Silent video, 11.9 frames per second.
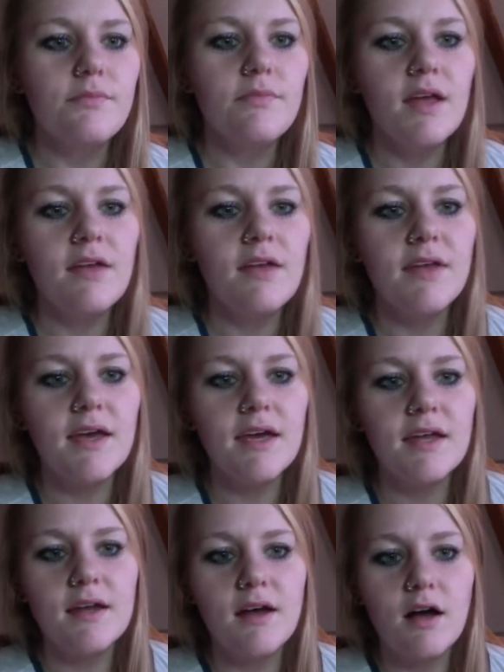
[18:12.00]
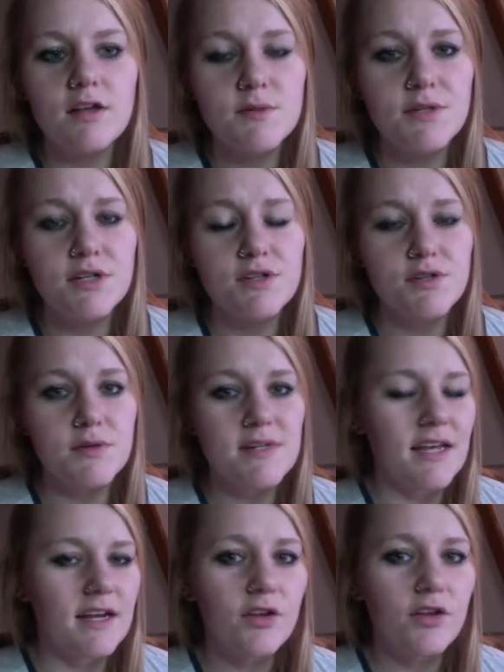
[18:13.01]
And then also in your stories,
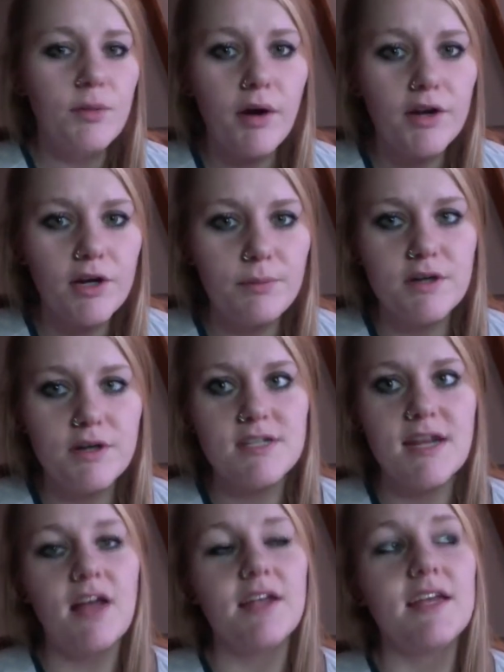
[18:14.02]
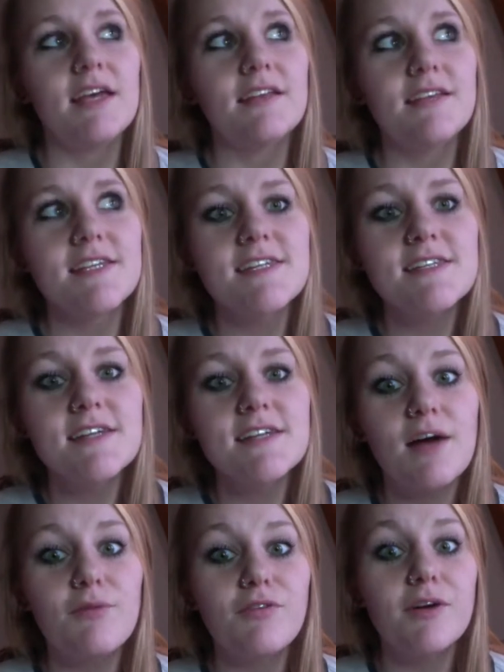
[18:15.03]
like another part of your personality, and this needs to
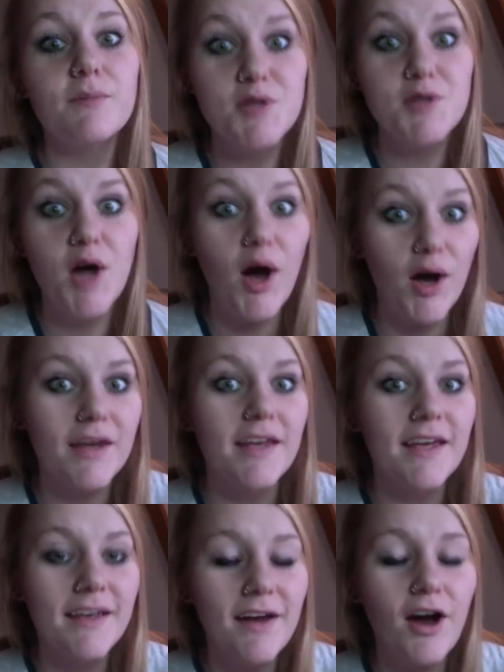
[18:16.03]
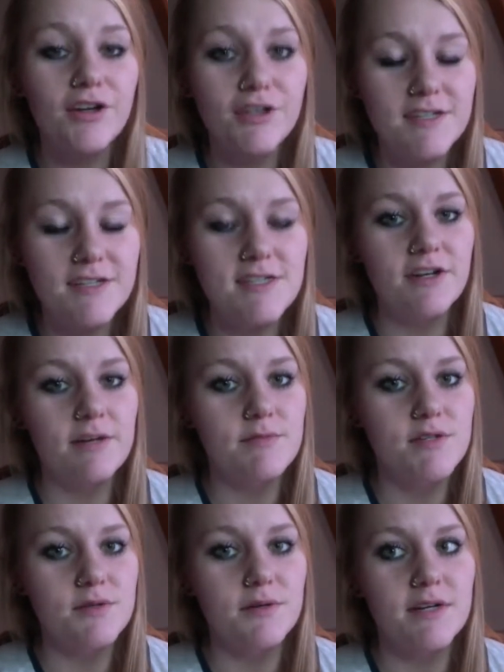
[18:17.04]
come from talking on your Instagram
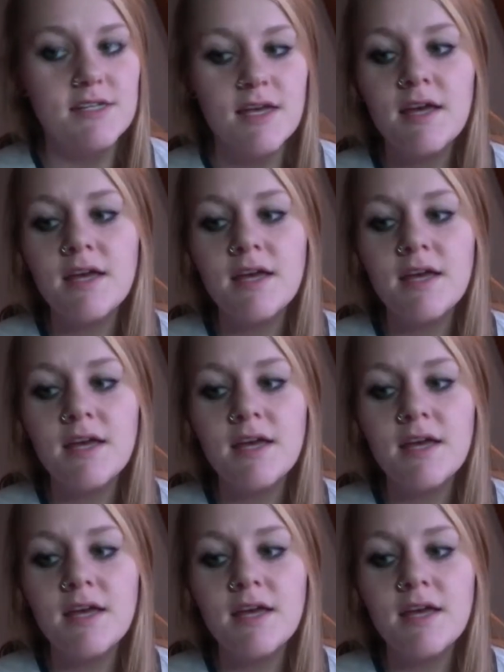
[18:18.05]
stories.